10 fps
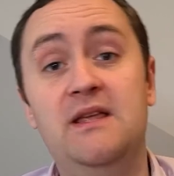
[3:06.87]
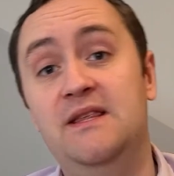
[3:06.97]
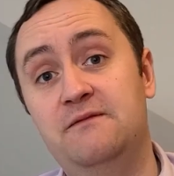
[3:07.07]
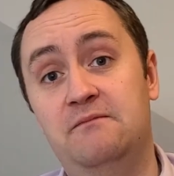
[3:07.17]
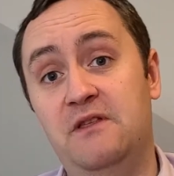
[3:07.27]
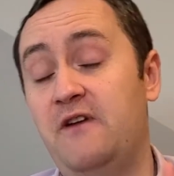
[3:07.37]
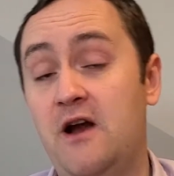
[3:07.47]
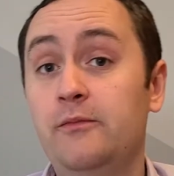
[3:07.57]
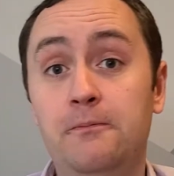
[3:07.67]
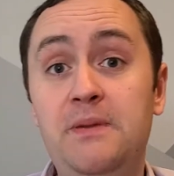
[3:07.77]
The
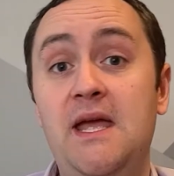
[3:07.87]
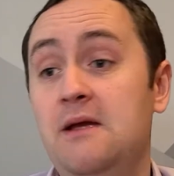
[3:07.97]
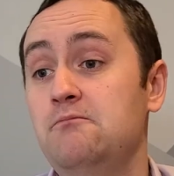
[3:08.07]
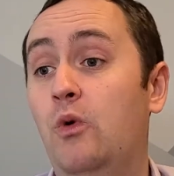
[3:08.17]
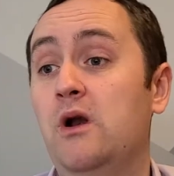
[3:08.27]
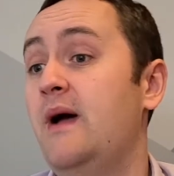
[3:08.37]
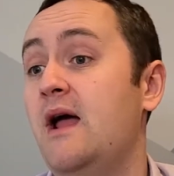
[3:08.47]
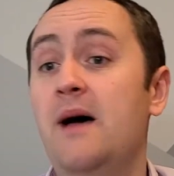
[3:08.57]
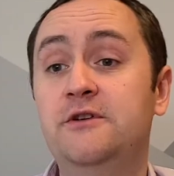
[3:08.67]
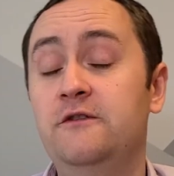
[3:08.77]
variable being, what are my
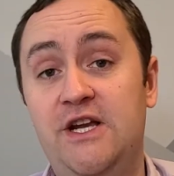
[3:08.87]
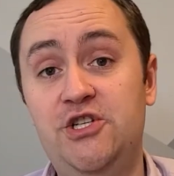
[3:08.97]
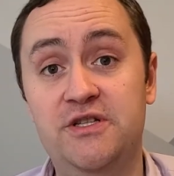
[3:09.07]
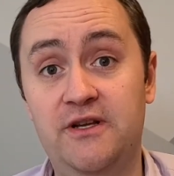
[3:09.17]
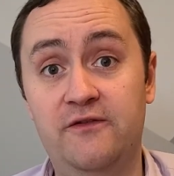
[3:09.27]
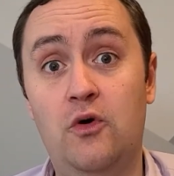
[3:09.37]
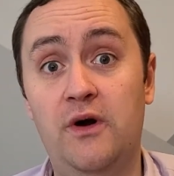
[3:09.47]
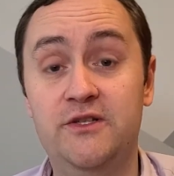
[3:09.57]
observations of coins?